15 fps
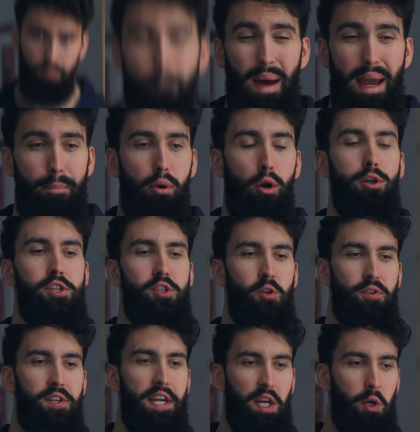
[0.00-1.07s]
My
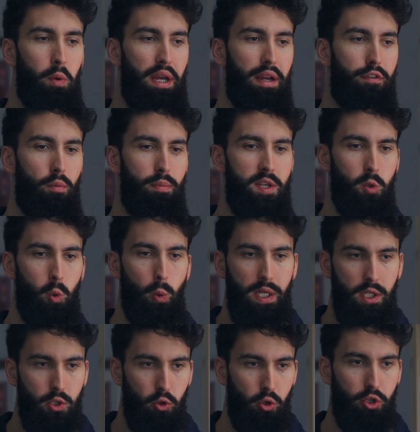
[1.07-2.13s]
personal takeaway from this
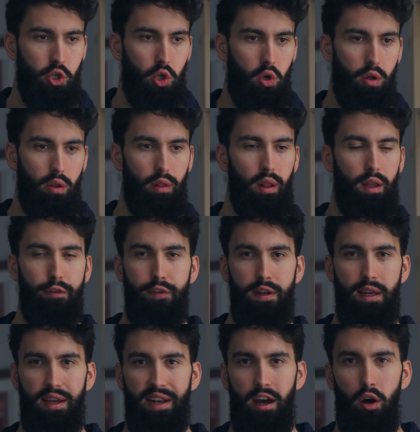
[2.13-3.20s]
research on
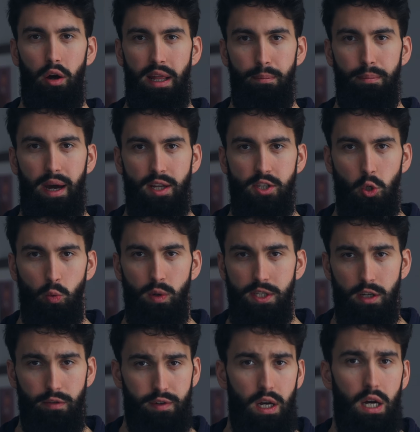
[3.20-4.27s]
lifting and how it impacts your
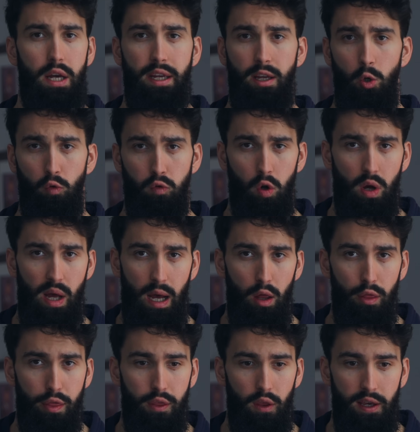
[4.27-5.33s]
risk of dying and overall
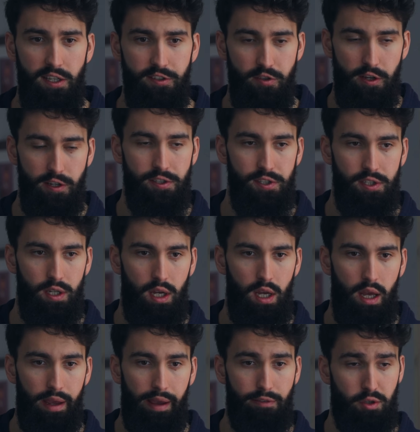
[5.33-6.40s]
health is this.
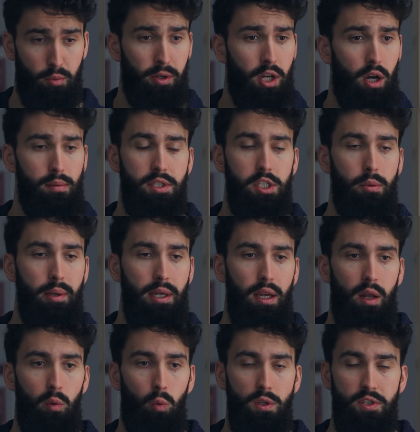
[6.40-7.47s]
If someone comes to me
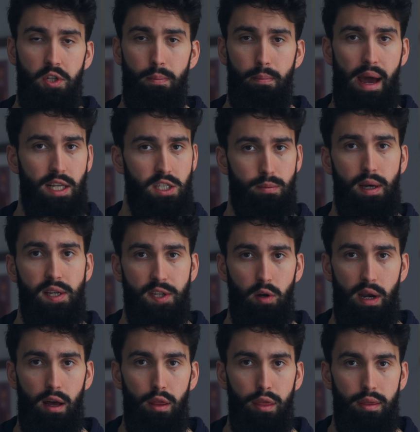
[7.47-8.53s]
and wants to maximize
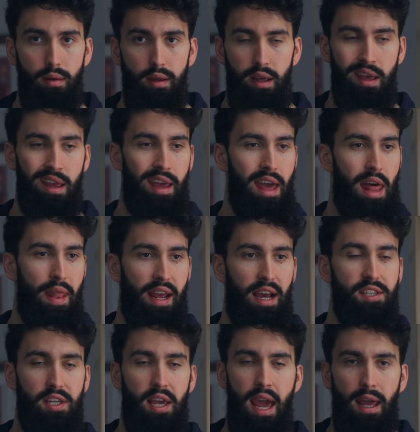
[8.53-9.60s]
their health and they
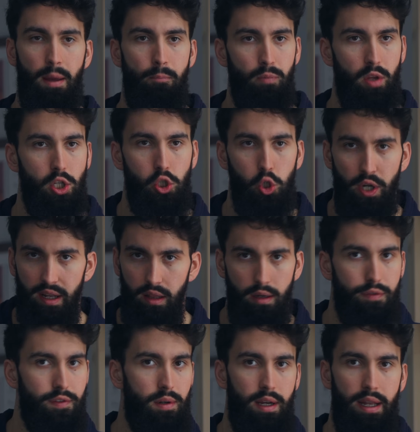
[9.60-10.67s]
ask, hey, should I
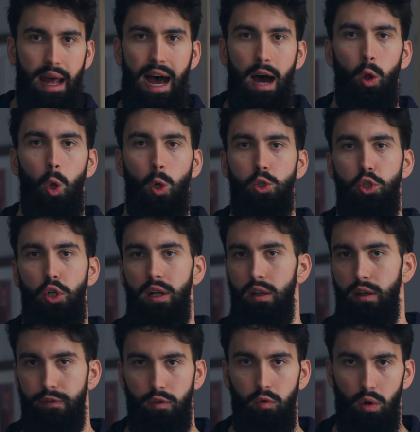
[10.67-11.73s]
lift and how long should I
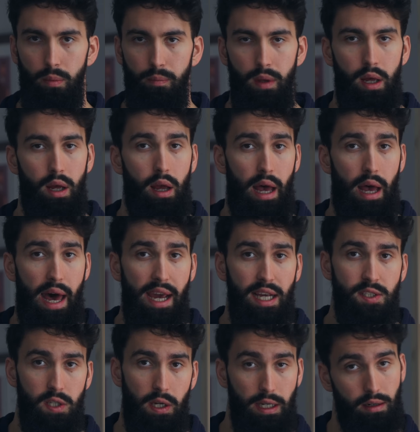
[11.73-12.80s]
lift for? I
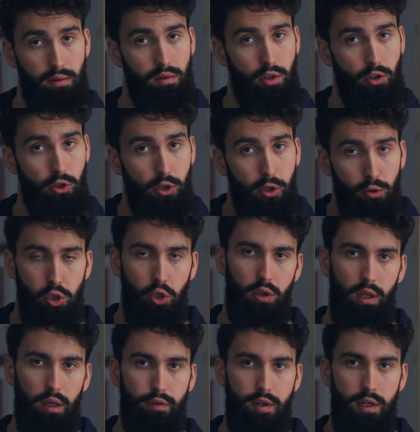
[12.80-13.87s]
say, you
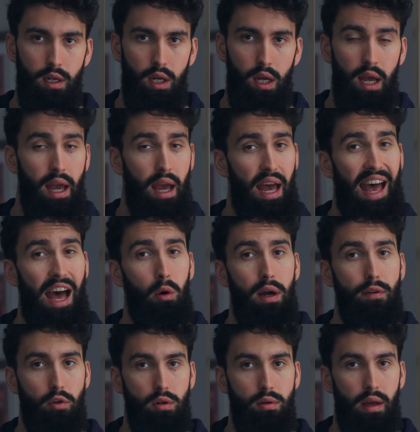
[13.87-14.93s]
should lift.
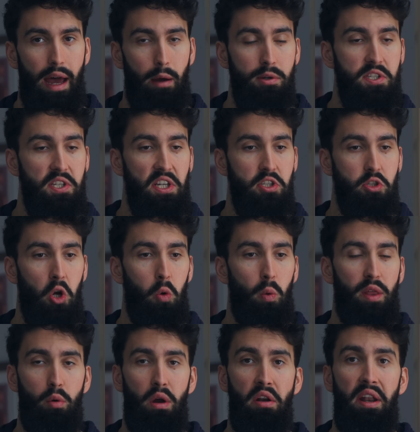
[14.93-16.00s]
However, I would say start
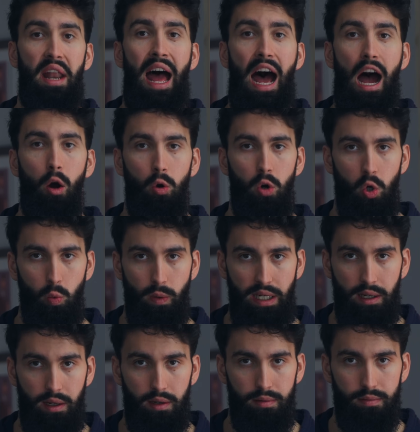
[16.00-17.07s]
with around an hour a
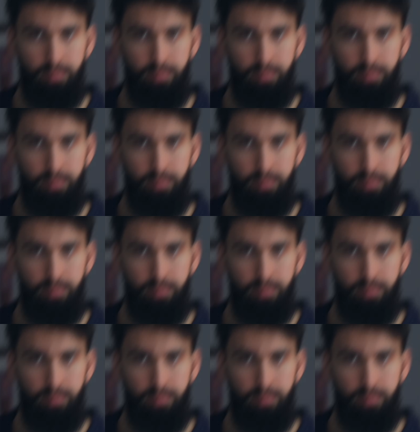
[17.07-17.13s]
week.